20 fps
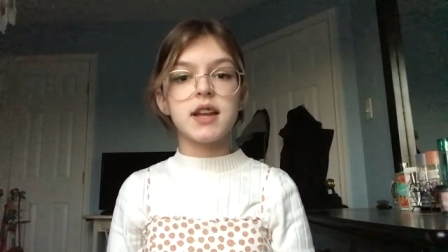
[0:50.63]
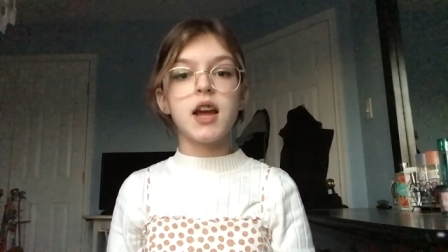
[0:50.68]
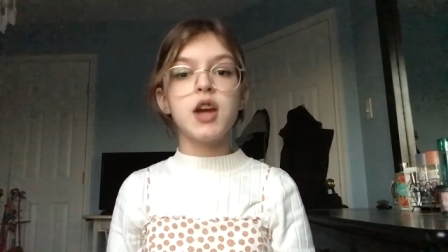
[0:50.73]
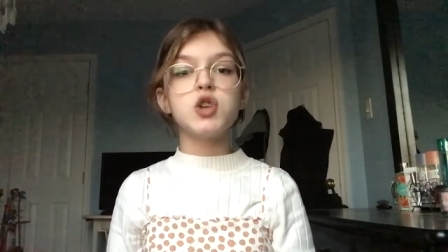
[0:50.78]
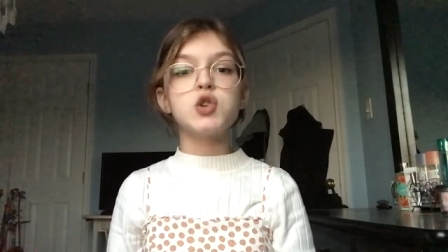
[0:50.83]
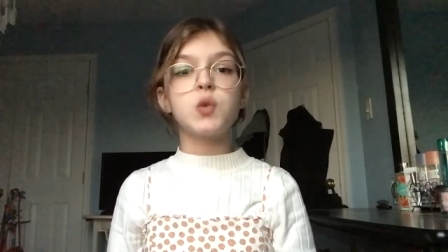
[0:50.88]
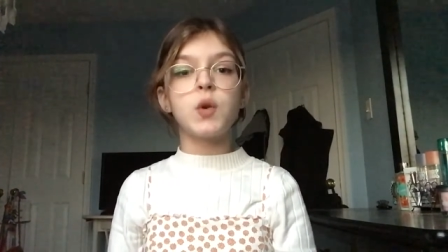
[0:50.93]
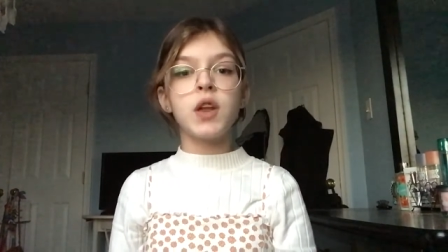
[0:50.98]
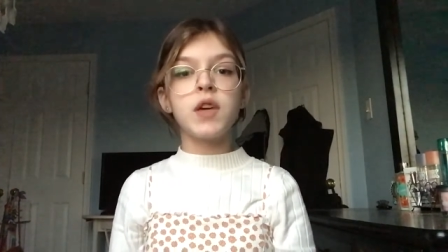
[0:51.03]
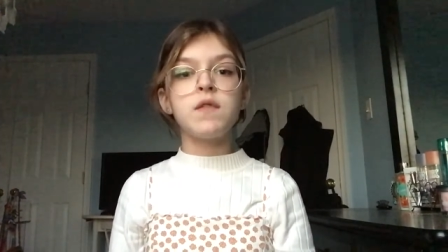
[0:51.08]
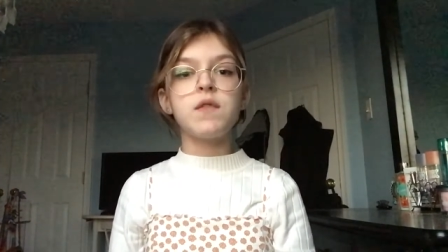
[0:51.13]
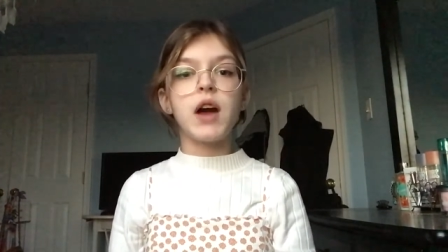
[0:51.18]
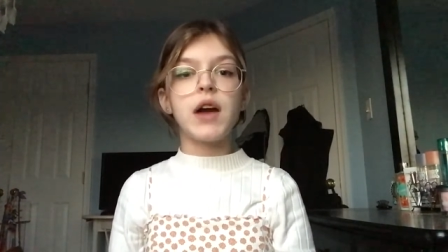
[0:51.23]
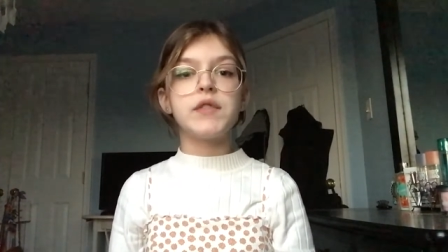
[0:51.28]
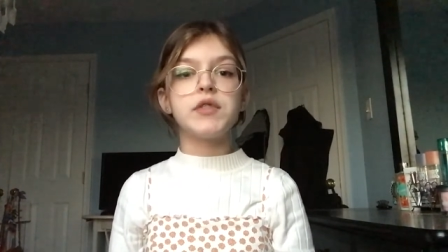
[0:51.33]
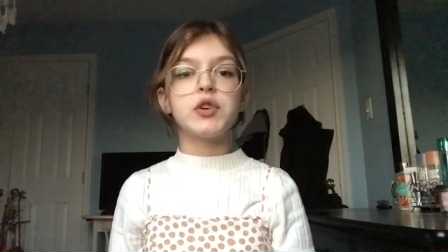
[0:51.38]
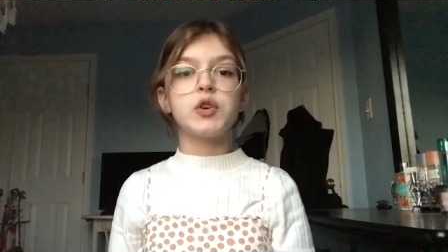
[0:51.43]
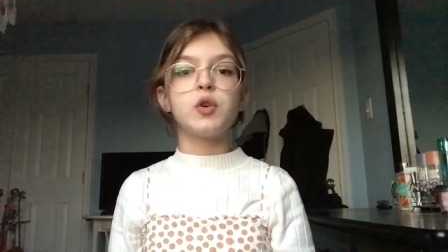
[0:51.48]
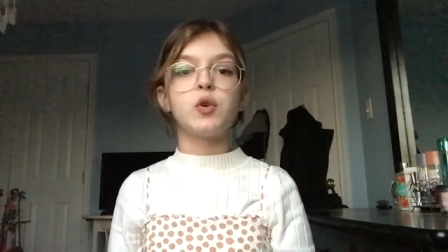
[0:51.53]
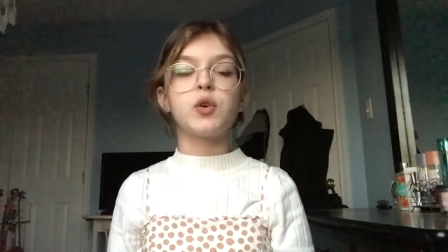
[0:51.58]
25
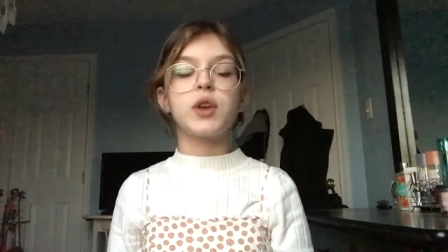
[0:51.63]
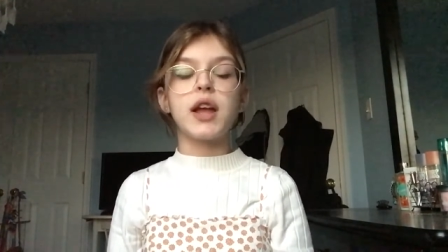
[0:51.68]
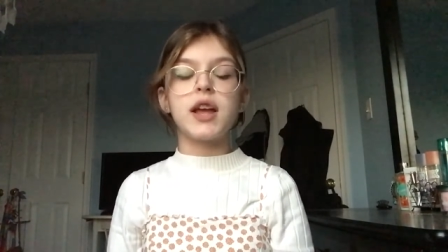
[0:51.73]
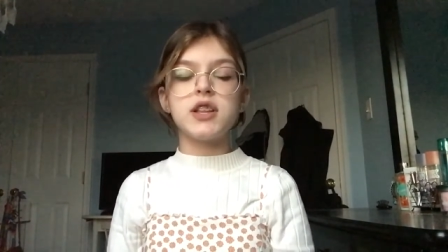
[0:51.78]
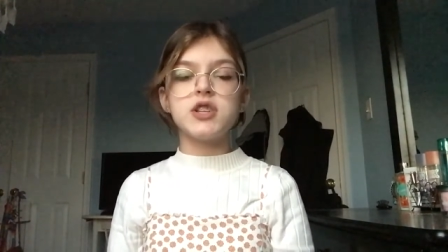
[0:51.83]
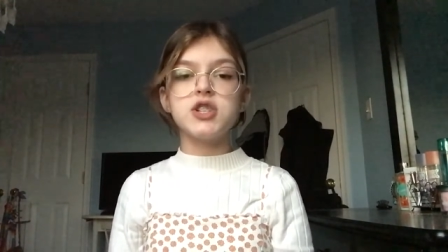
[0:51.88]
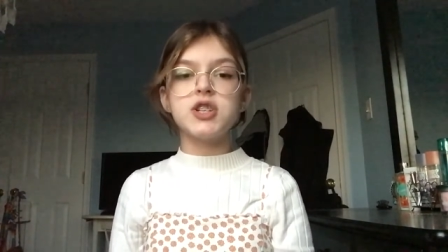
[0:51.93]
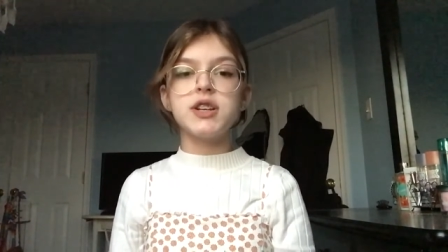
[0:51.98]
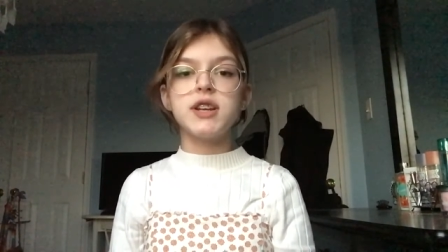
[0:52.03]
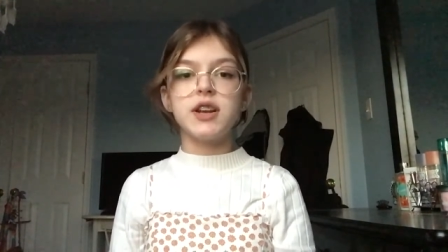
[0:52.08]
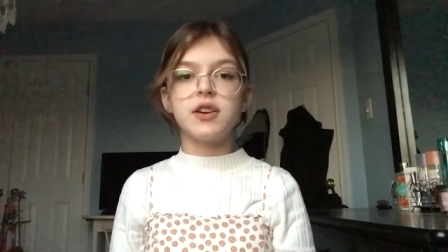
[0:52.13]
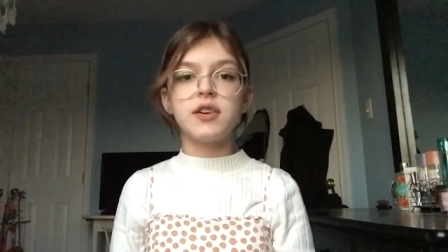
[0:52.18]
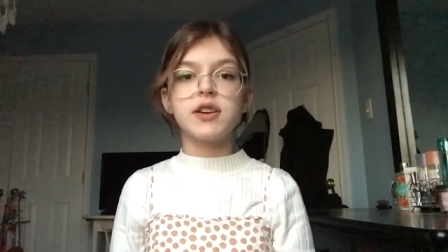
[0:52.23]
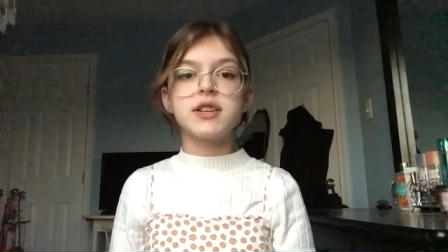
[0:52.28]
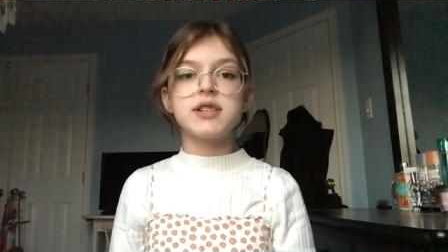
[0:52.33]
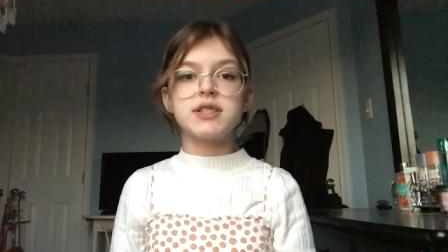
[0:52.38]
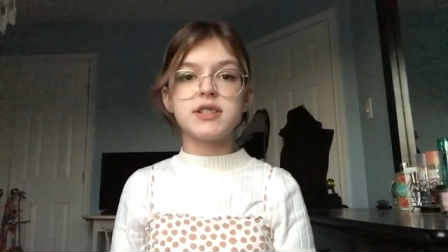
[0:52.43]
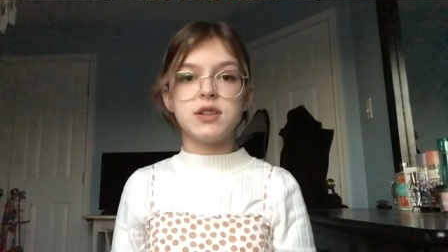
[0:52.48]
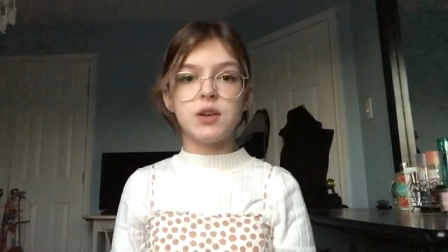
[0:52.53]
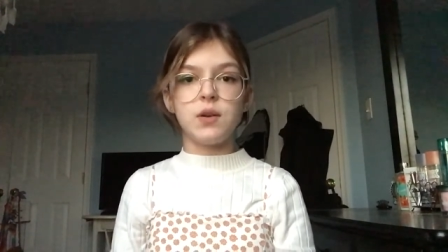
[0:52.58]
year old engineering
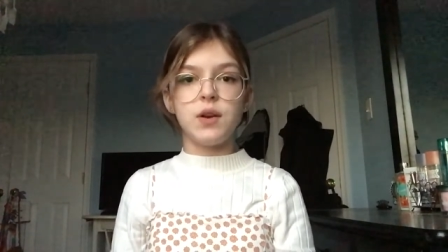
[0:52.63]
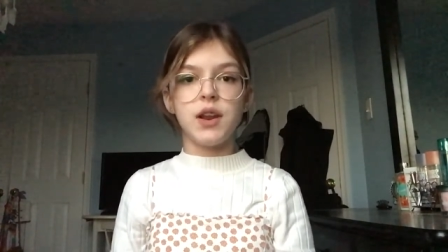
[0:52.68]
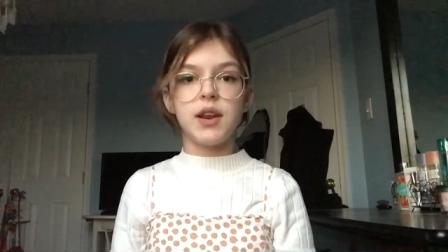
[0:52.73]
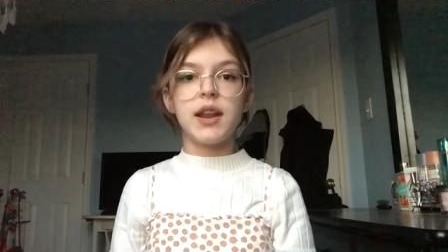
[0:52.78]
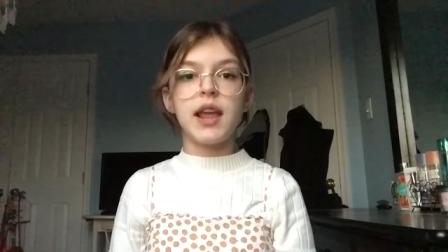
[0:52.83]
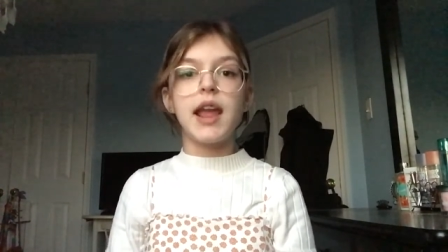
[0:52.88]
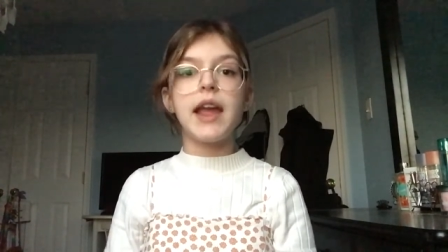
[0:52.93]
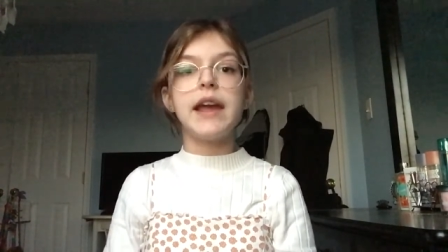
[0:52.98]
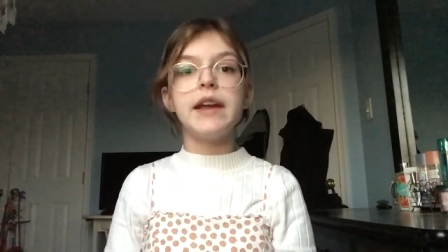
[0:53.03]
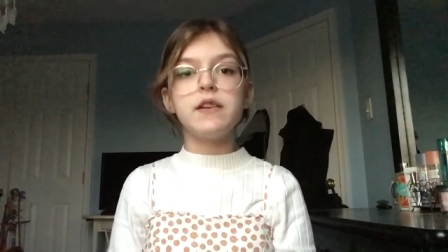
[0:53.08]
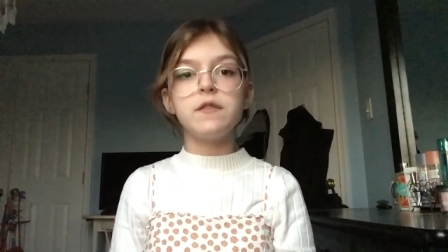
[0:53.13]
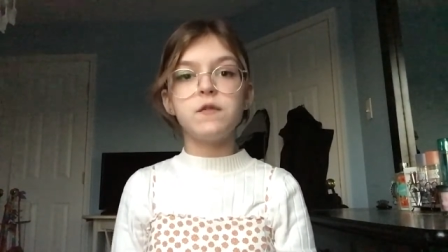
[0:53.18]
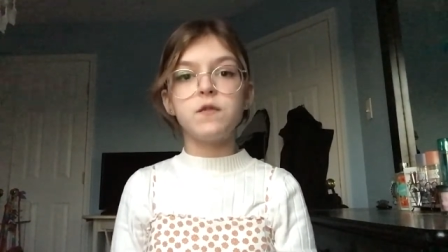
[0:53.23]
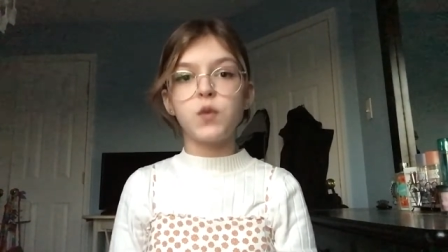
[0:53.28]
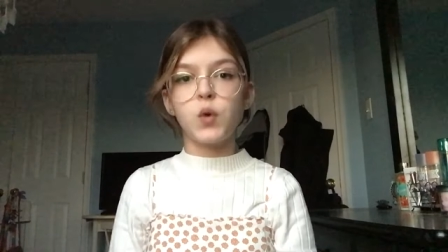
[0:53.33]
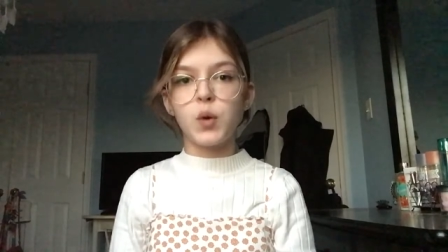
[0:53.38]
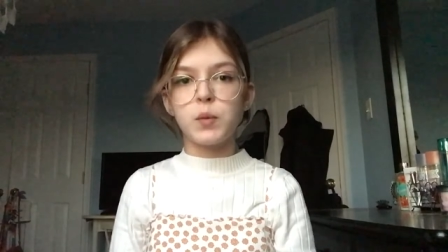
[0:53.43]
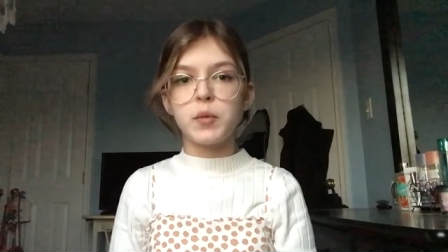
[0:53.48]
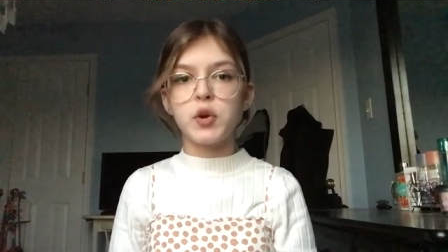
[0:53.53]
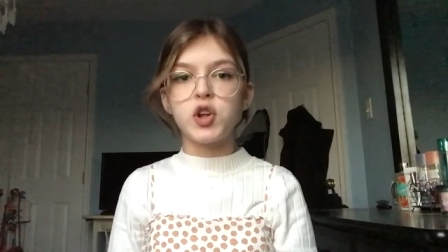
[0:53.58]
student and
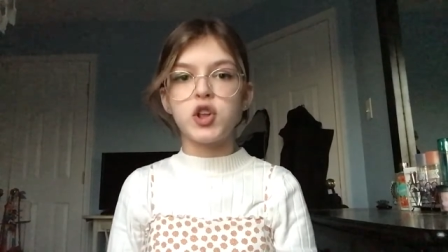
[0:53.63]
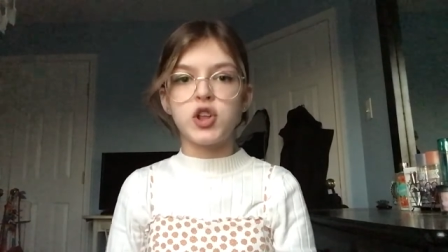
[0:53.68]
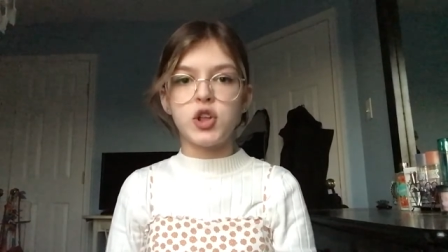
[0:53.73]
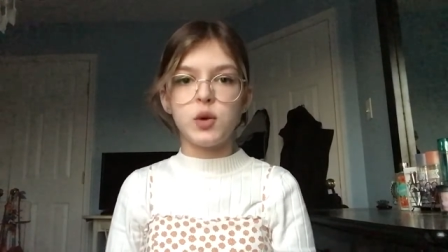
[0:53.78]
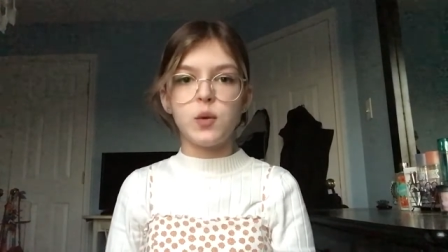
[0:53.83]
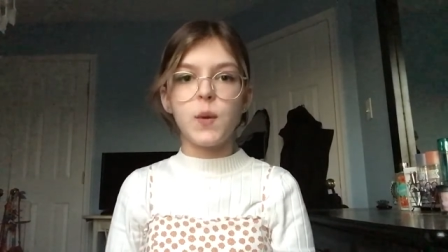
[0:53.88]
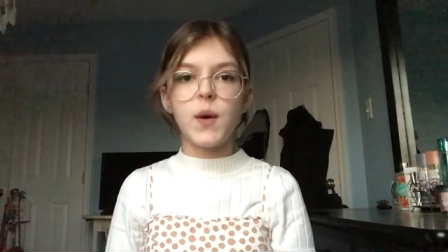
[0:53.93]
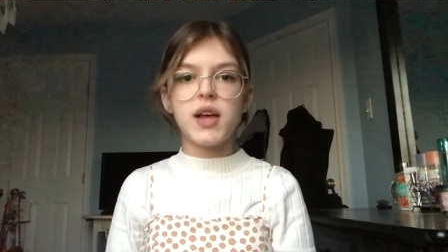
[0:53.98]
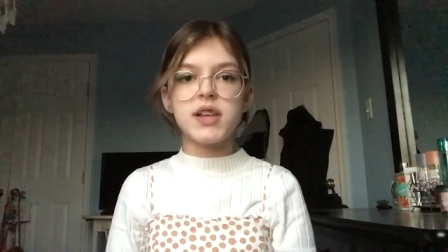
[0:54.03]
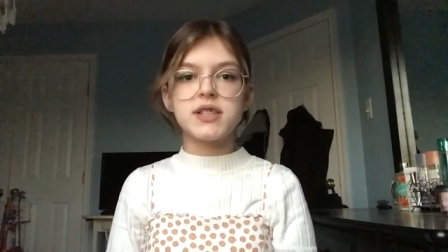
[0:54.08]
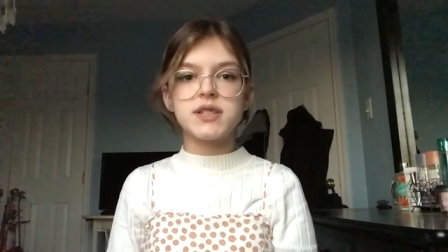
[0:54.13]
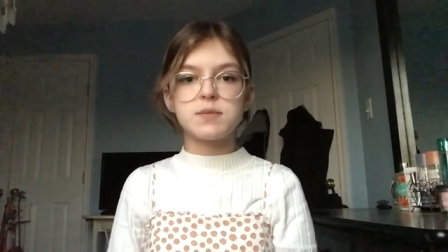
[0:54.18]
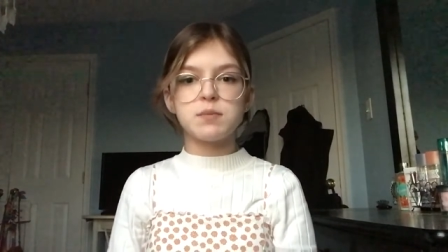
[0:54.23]
former U.S.